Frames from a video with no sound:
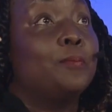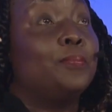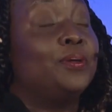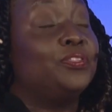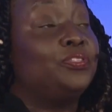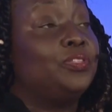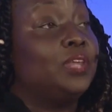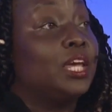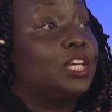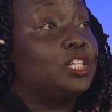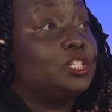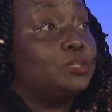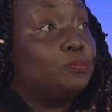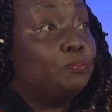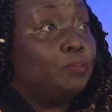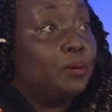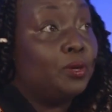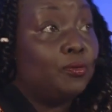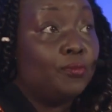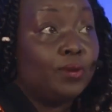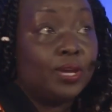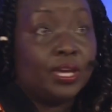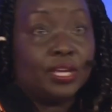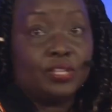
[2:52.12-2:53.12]
but the
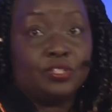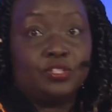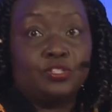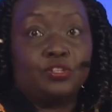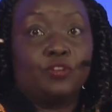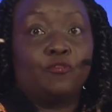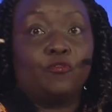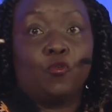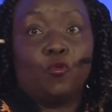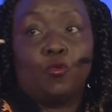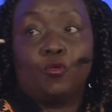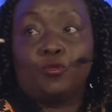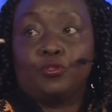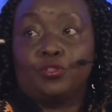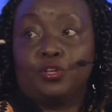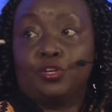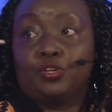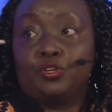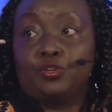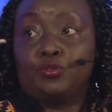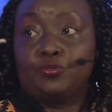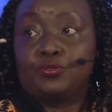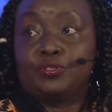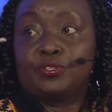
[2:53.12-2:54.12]
experience of all the
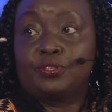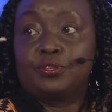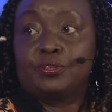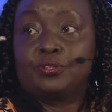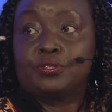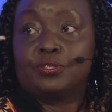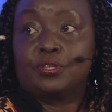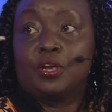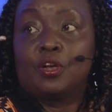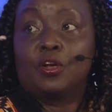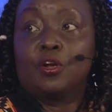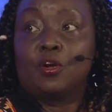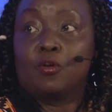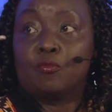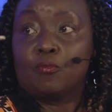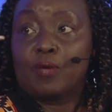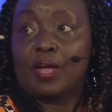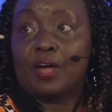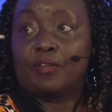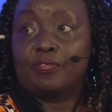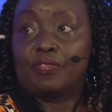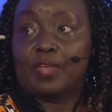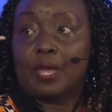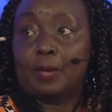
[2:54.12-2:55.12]
users
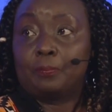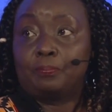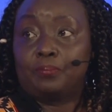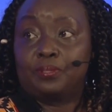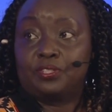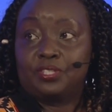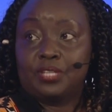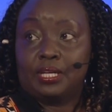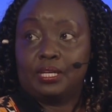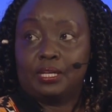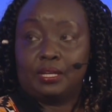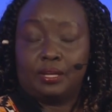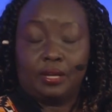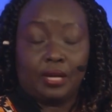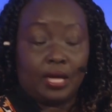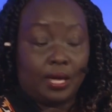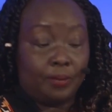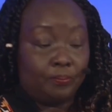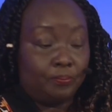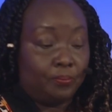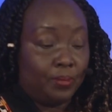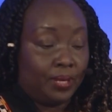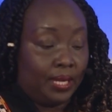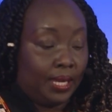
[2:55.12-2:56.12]
around that particular
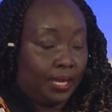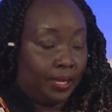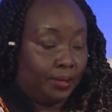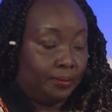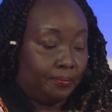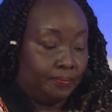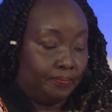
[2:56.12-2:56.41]
company.